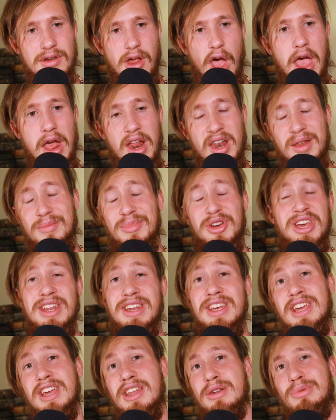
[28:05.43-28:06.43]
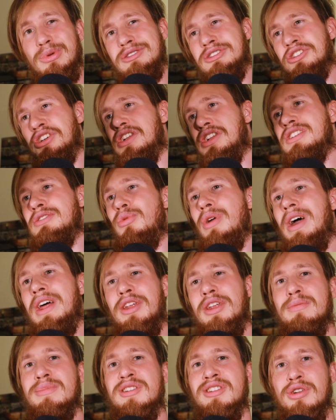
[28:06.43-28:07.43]
In the beginning, it was just
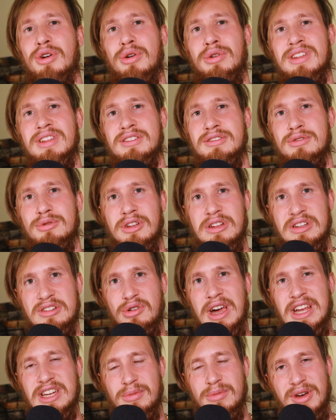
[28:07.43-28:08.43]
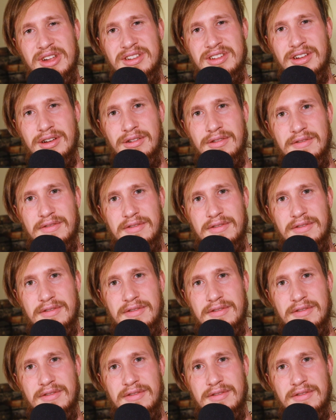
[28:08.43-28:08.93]
random stories to distract myself.